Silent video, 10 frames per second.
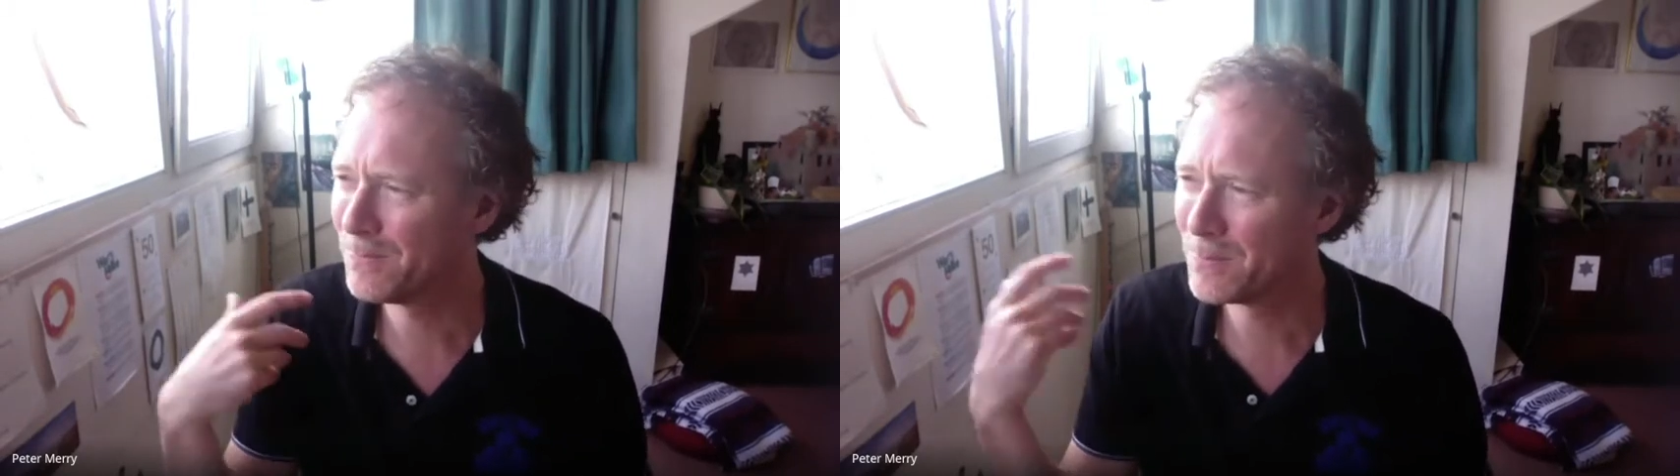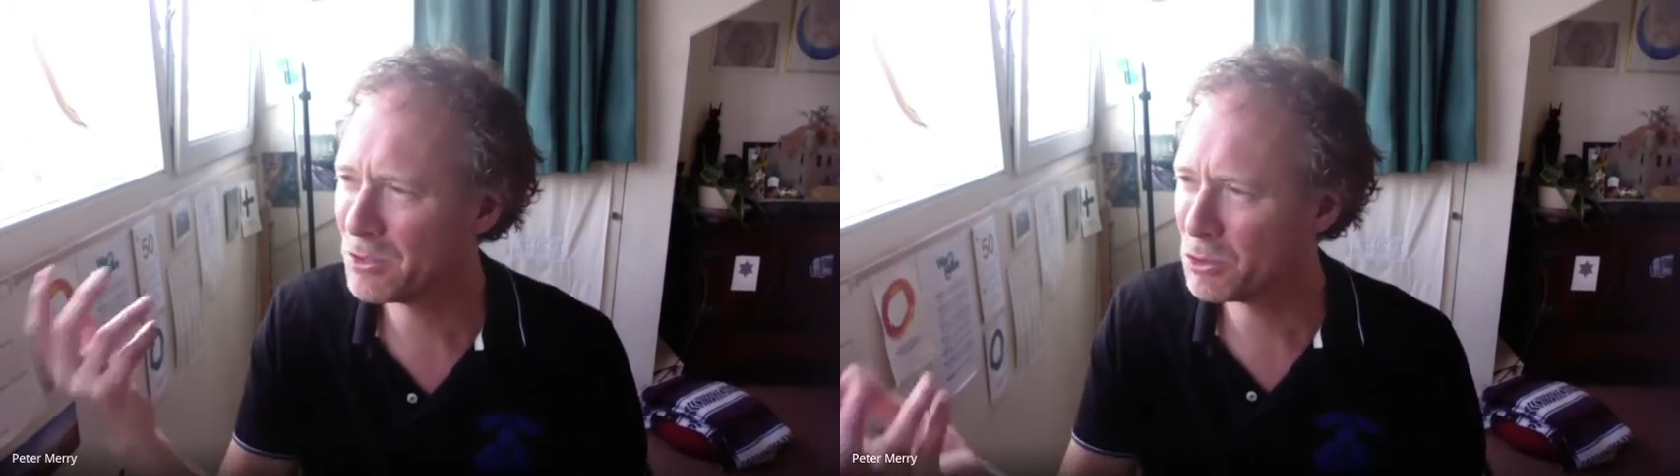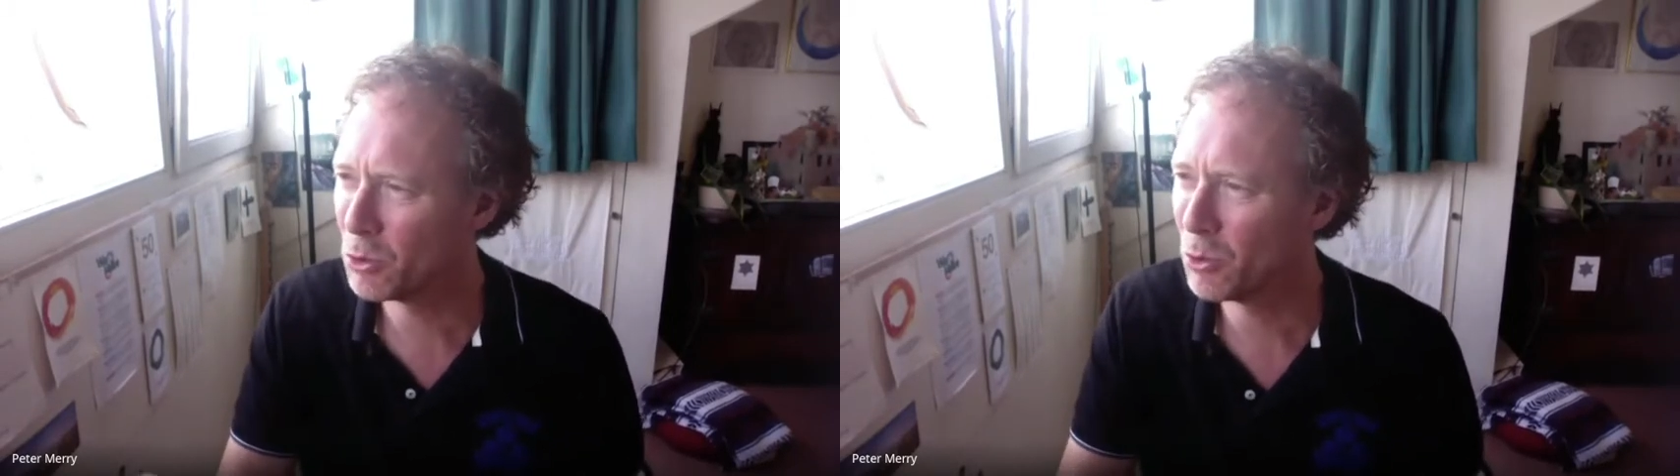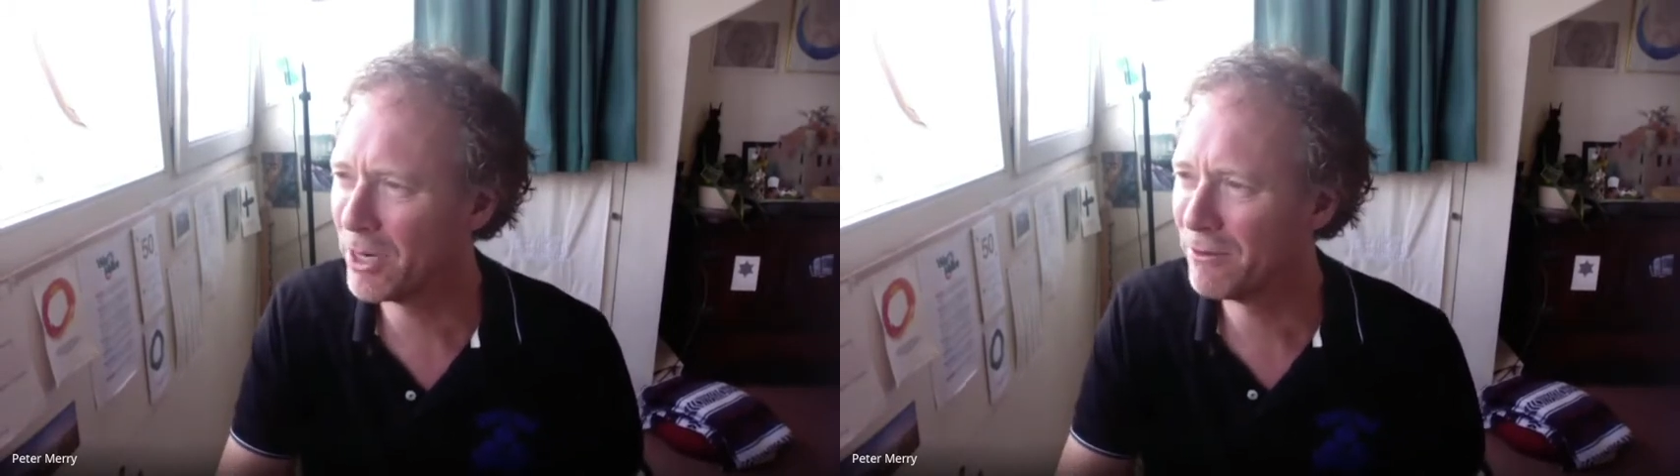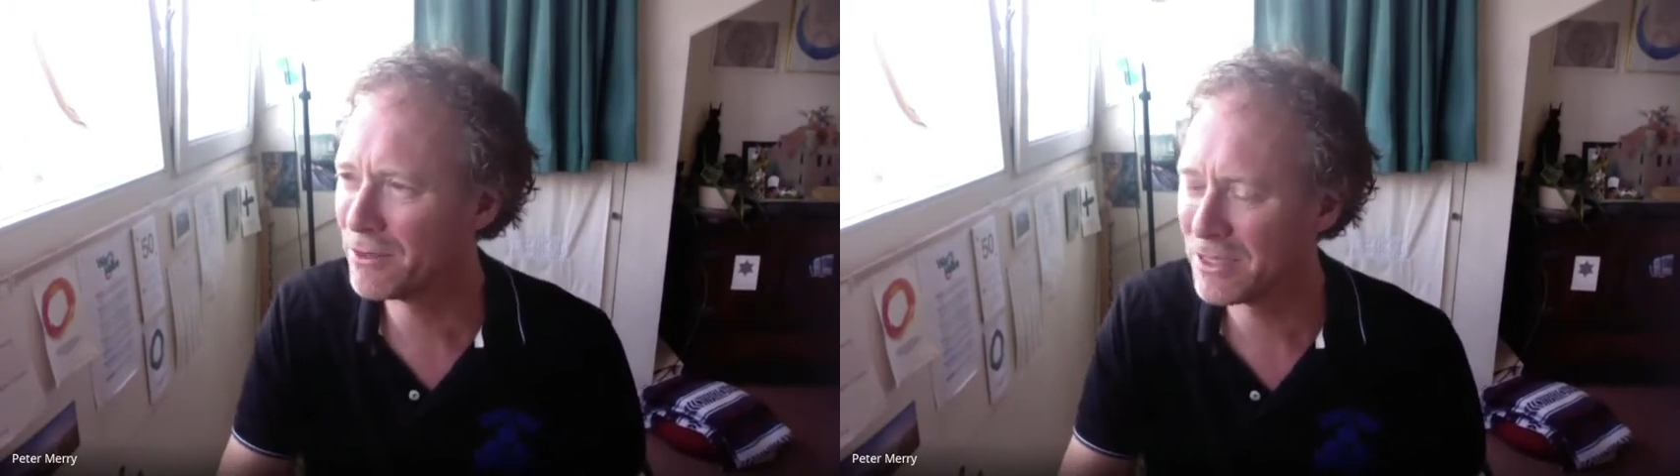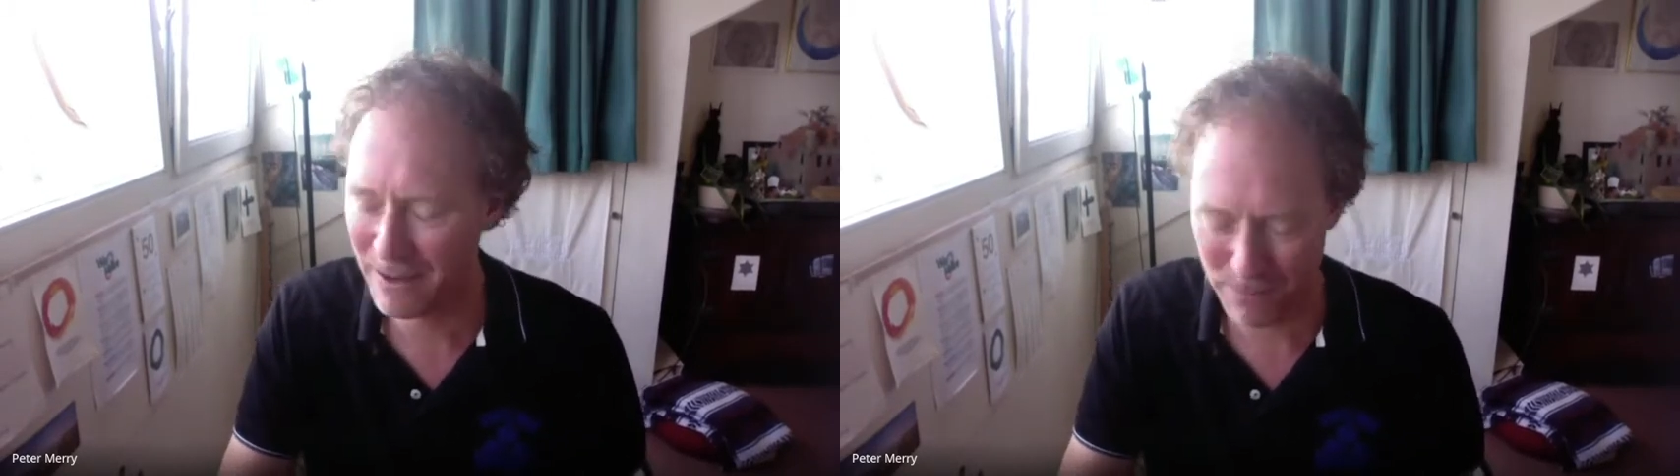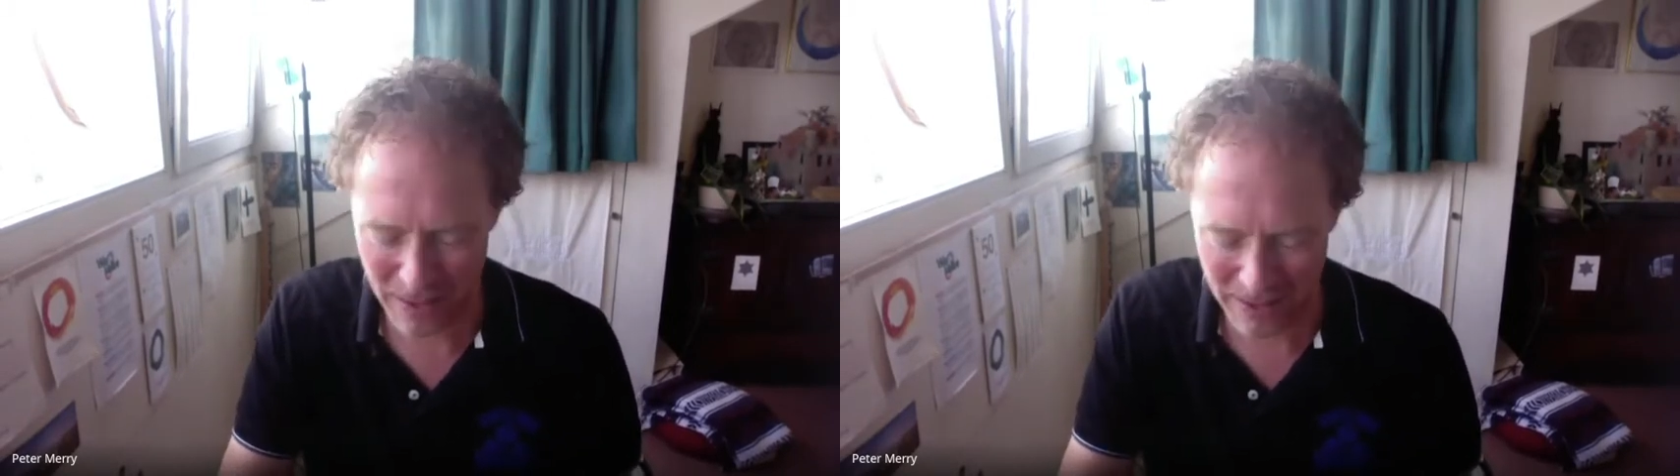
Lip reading: story of the same thing.